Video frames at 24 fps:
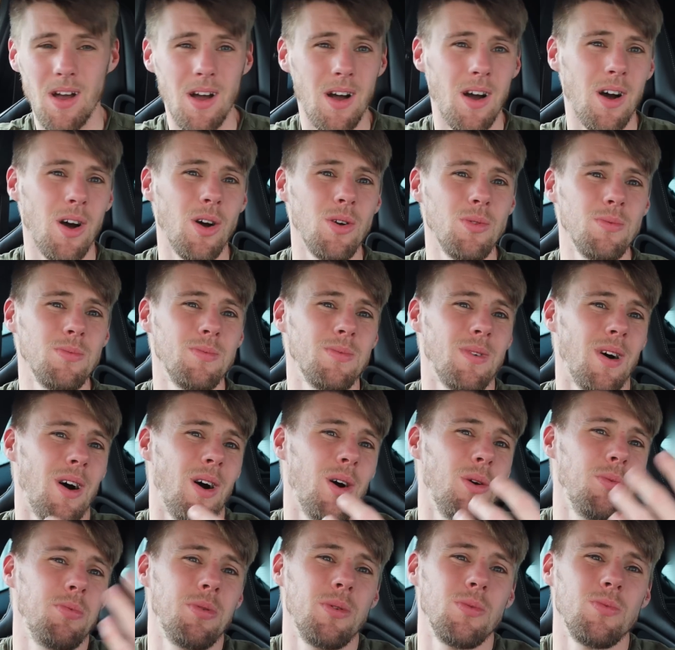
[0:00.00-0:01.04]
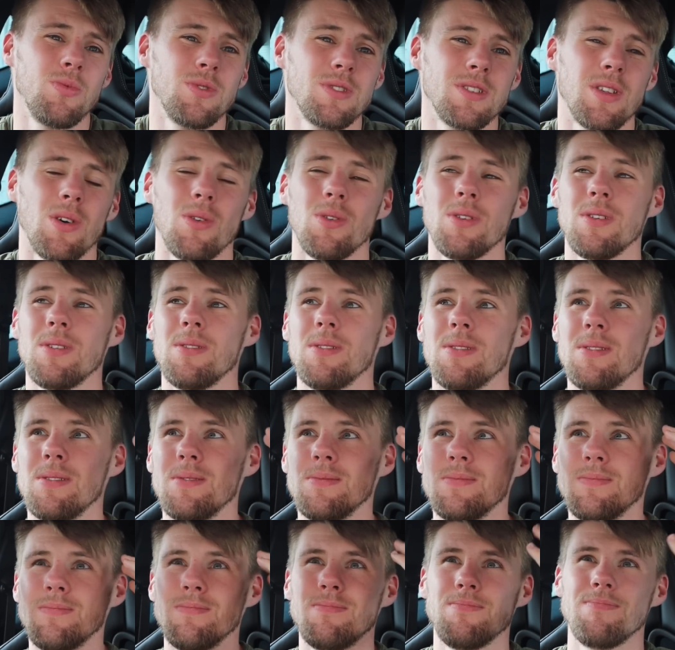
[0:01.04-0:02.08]
I hope it was like,
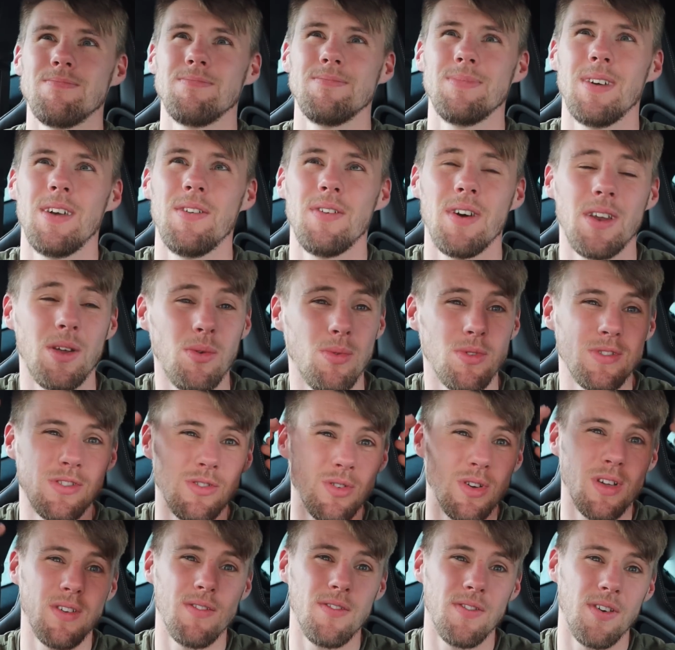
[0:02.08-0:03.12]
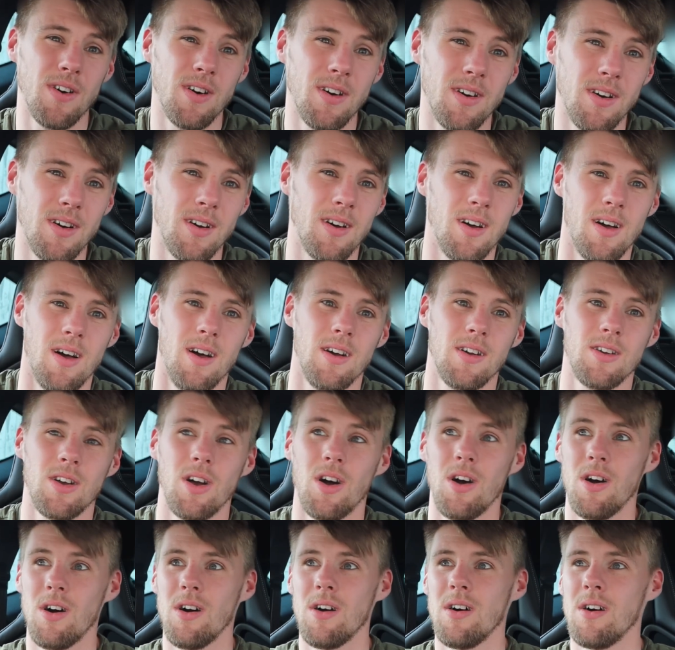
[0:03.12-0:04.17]
if anyone's looking for a
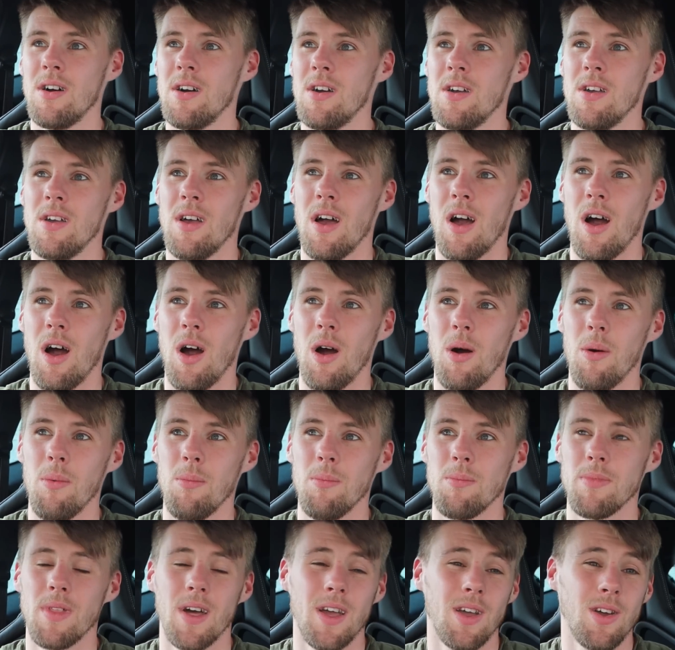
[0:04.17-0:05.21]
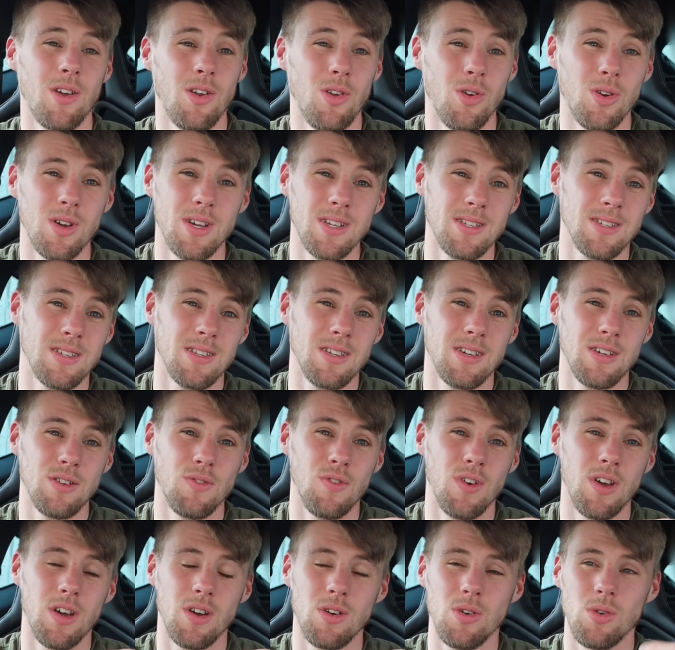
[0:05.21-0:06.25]
car, they can look into these
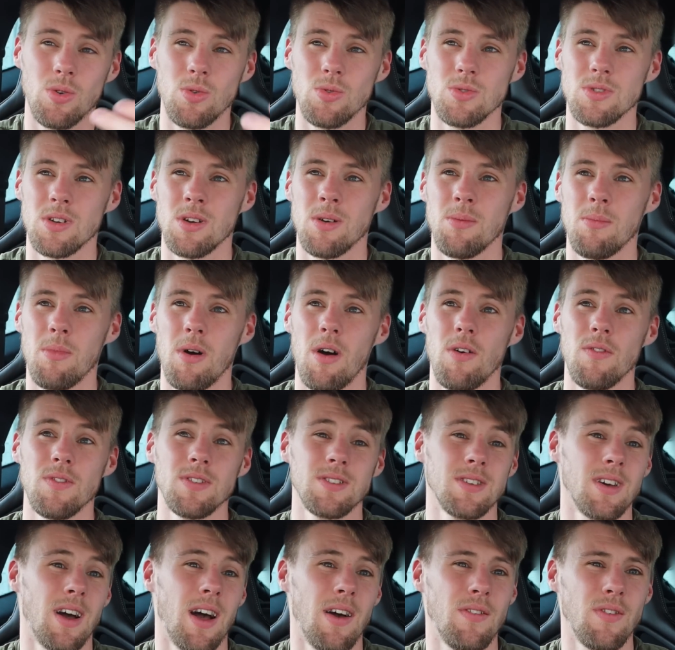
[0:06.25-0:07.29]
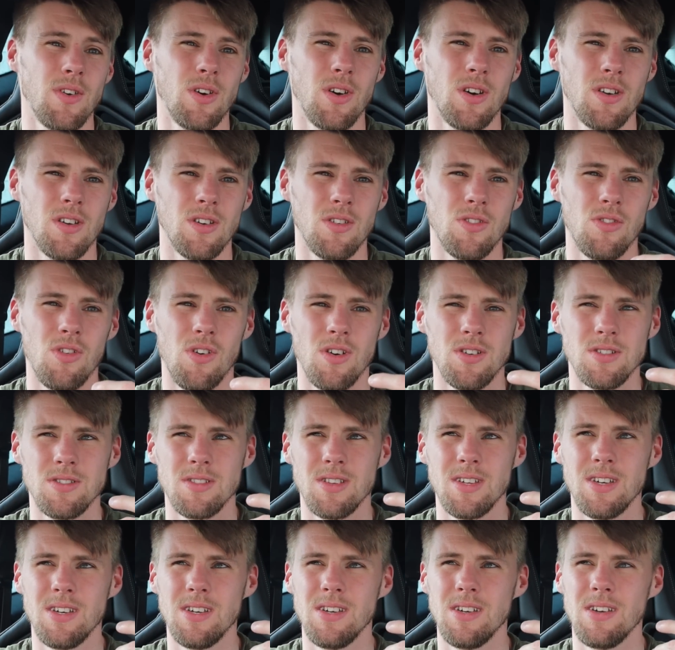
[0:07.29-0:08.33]
vehicles. Obviously I haven't gone across
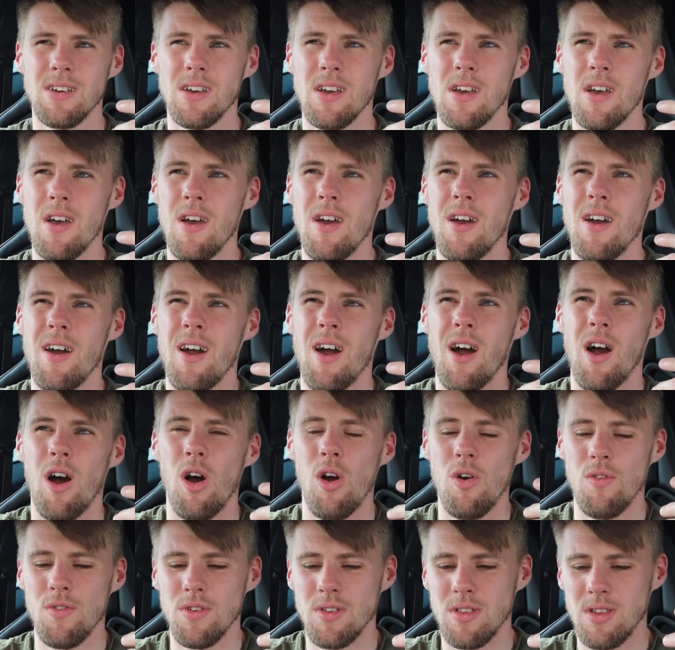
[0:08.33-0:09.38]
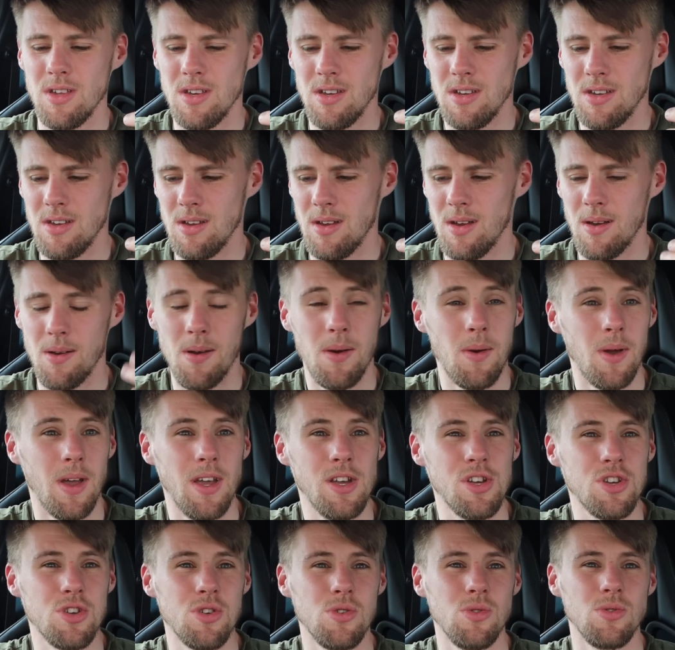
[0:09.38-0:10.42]
over the
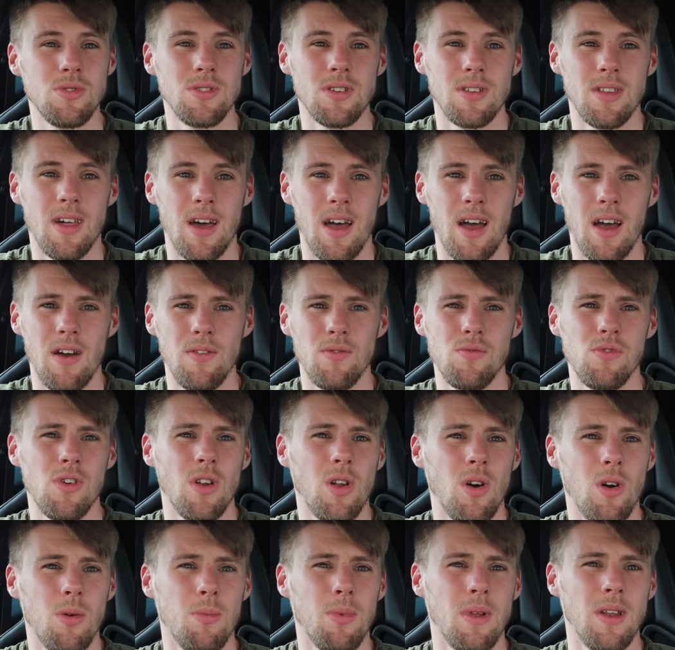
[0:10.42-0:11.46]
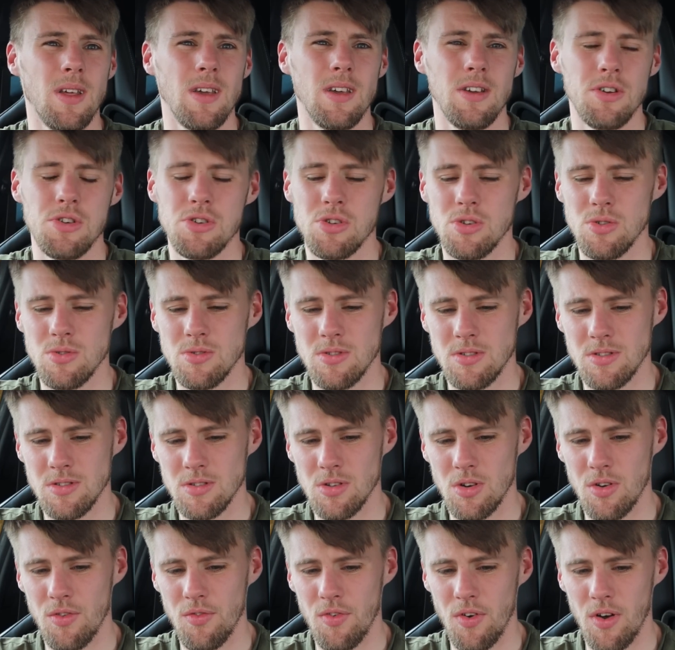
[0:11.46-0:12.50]
issues that they have, reliability issues and
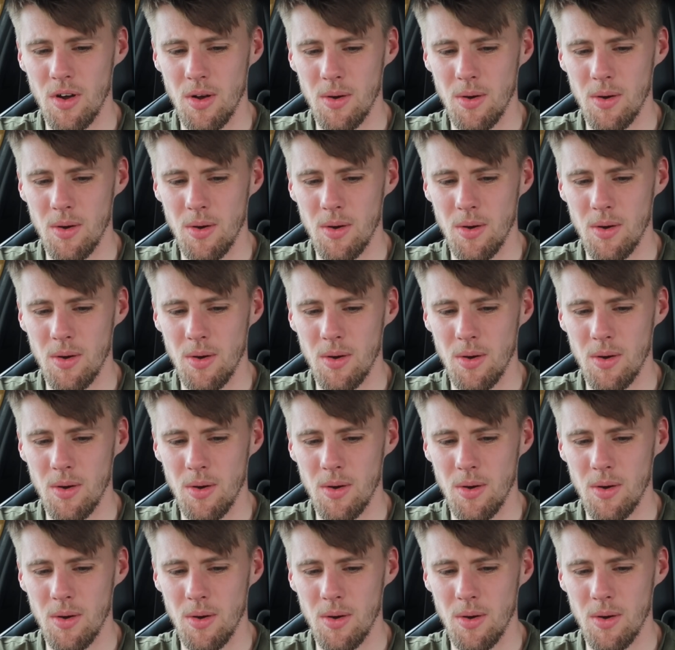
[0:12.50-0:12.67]
stuff.